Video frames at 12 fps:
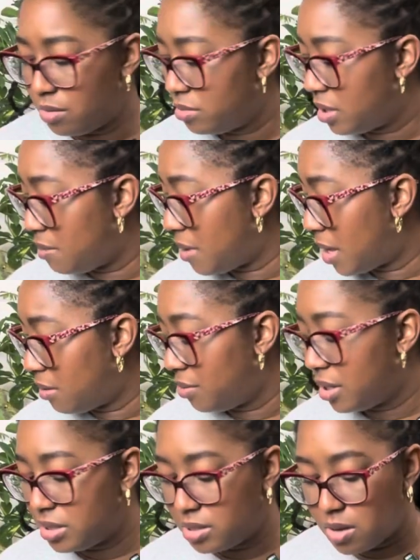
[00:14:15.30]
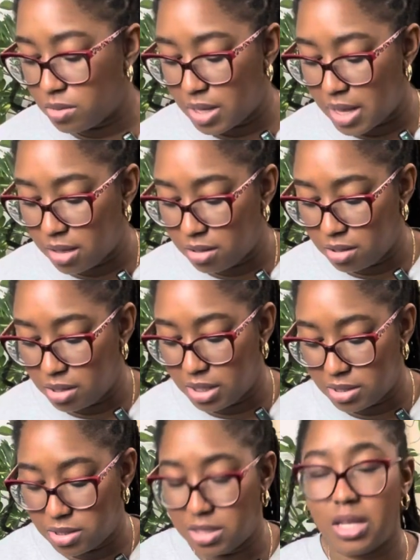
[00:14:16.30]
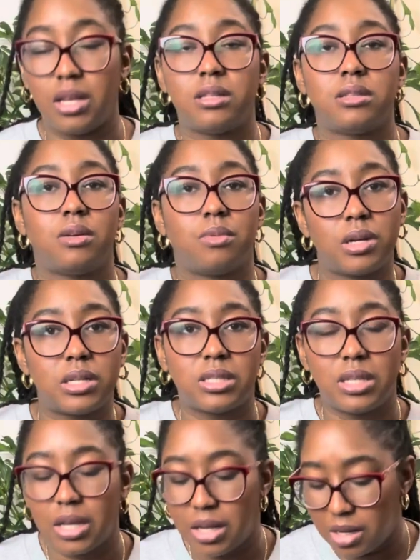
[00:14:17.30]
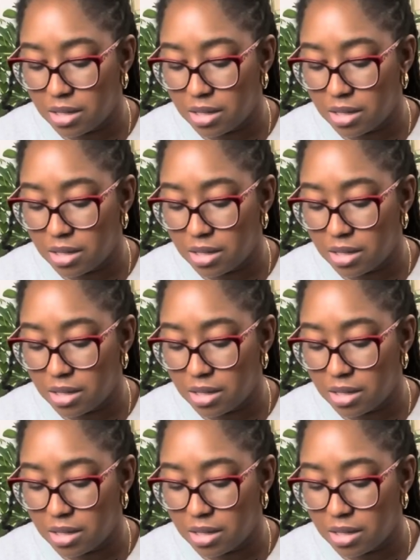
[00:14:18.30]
they make it really sound like this sin is the worst sin.